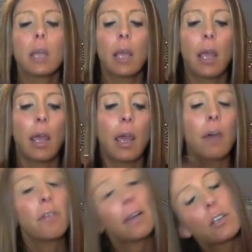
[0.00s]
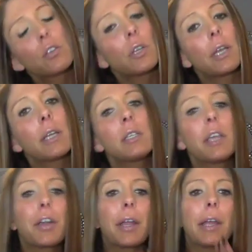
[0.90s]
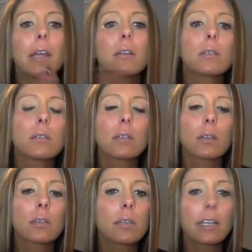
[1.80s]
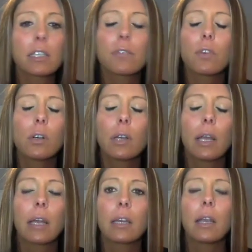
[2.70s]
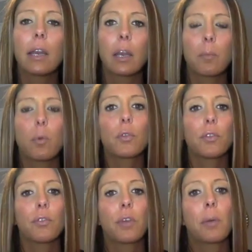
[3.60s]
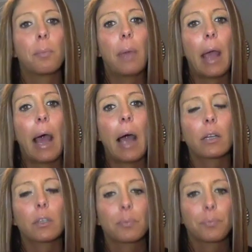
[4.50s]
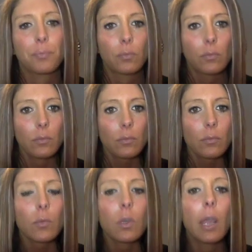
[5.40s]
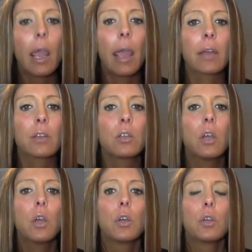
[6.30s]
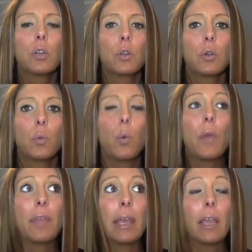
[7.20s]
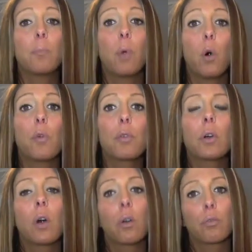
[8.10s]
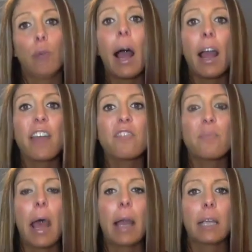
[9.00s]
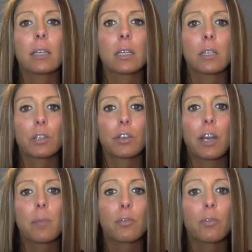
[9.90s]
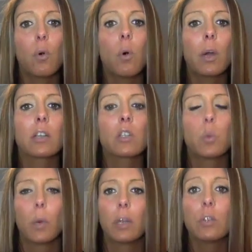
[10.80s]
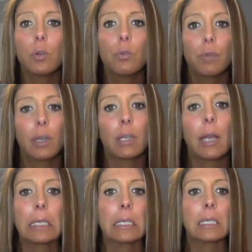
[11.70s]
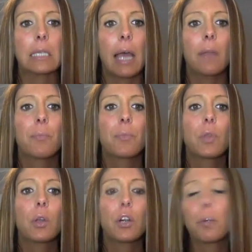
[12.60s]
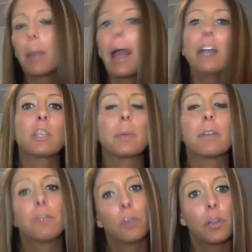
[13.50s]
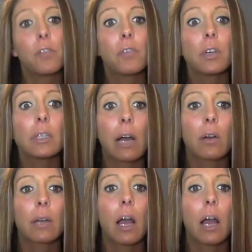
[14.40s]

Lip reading: And eventually, Terry is successful in getting both of them back. And when they both arrive back into this great before, 22 realizes that her badge has been fully filled out